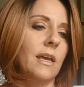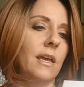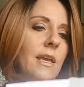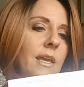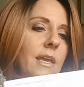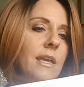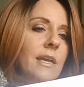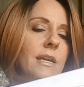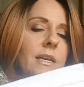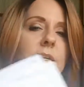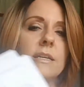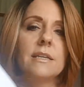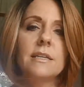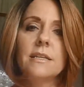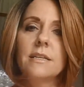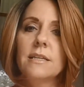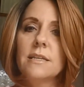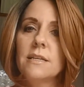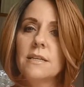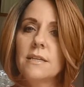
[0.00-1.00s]

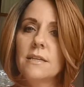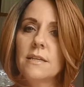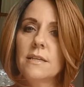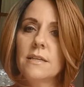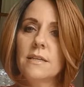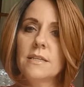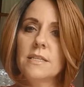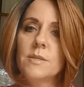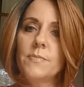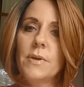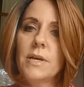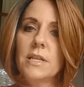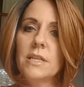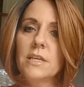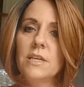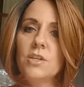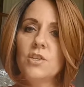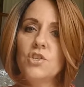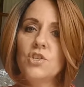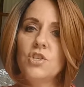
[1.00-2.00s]
and a
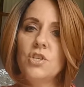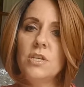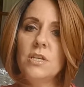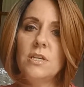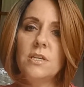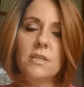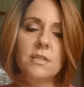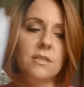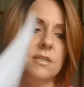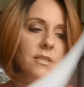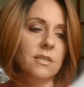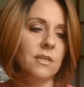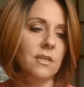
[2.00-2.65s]
spelling sheet.